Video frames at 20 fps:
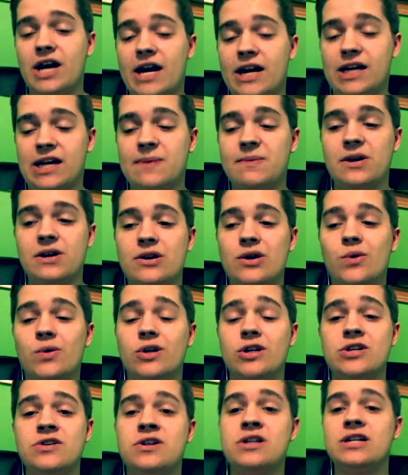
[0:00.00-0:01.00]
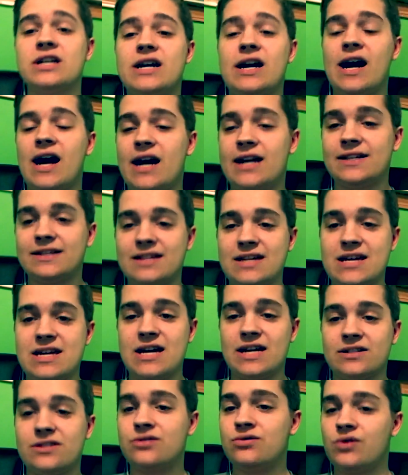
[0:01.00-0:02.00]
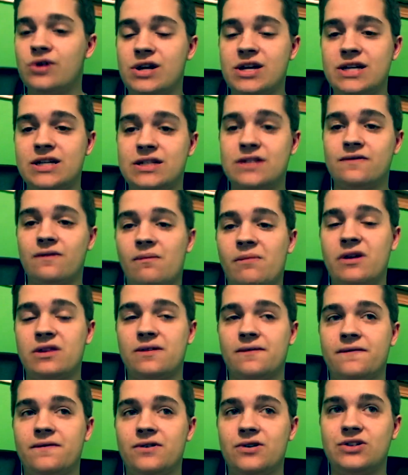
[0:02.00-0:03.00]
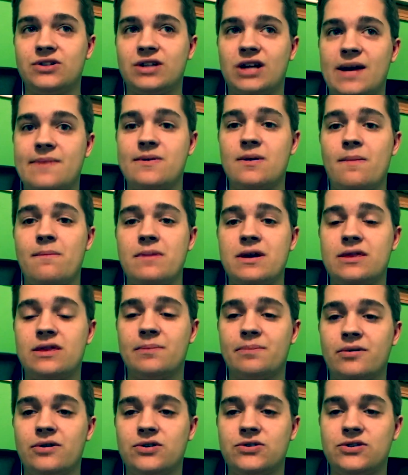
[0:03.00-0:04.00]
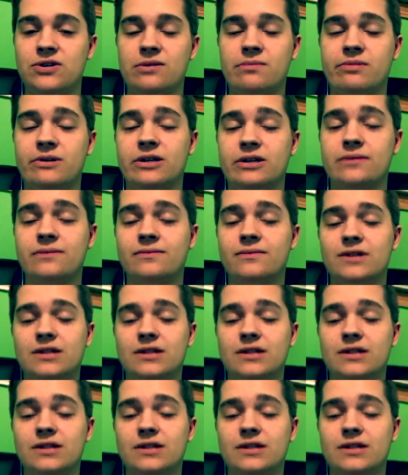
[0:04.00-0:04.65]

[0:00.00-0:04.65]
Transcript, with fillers: I came out of nowhere. You can honestly guess who it is from like the first time you meet the person. But,